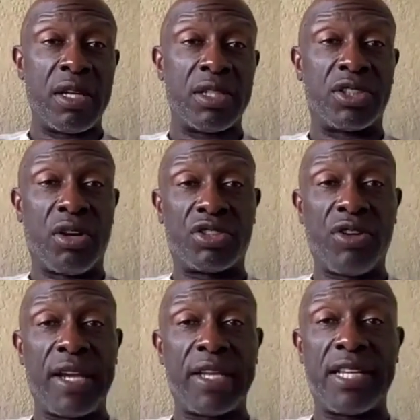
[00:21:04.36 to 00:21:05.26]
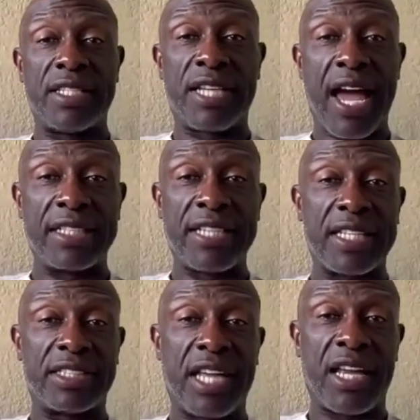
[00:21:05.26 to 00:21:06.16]
So trying to teach guys how to
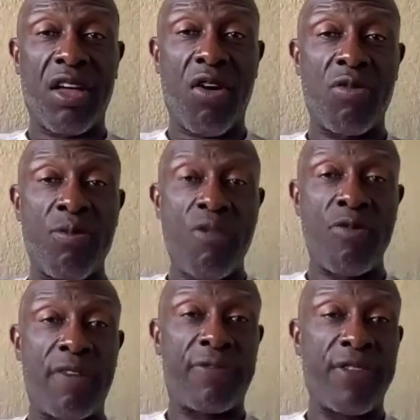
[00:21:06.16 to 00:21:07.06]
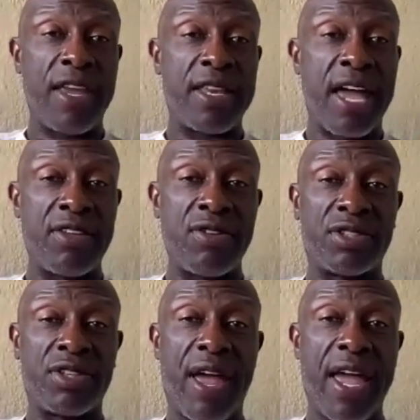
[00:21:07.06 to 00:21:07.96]
stay low, move their feet, not use
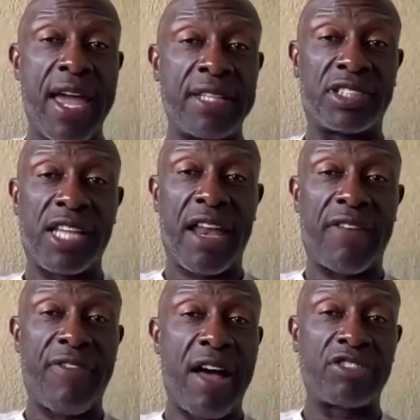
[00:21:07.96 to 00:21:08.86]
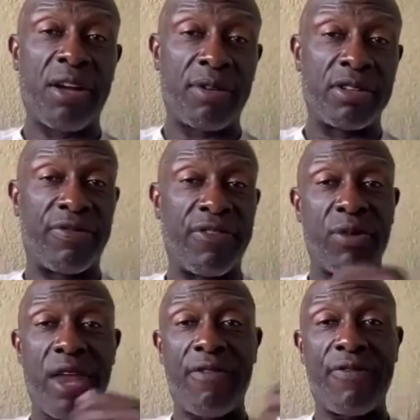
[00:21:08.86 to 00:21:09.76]
their hands, stay out of foul trouble, defend
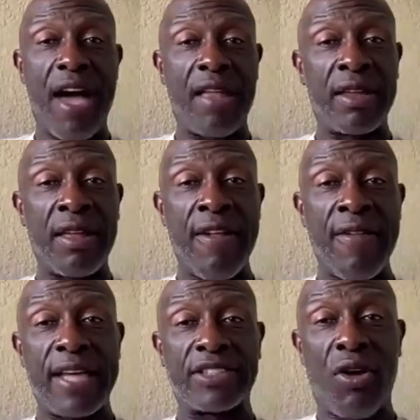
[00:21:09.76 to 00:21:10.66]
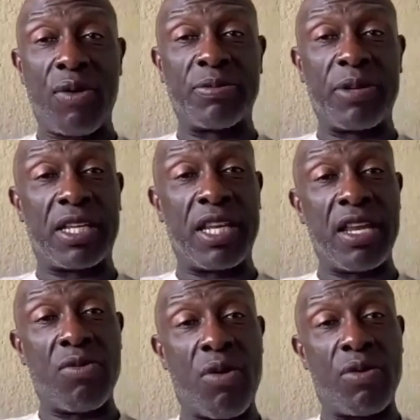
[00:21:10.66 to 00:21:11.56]
without fouling. That's always been a key
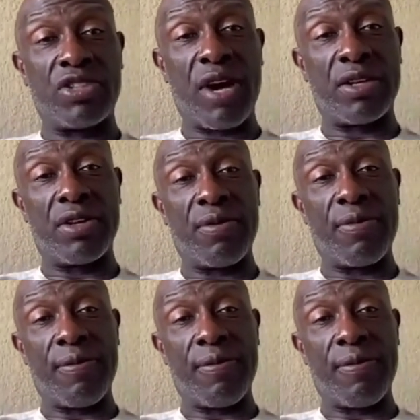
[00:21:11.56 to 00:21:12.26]
to what we try to do.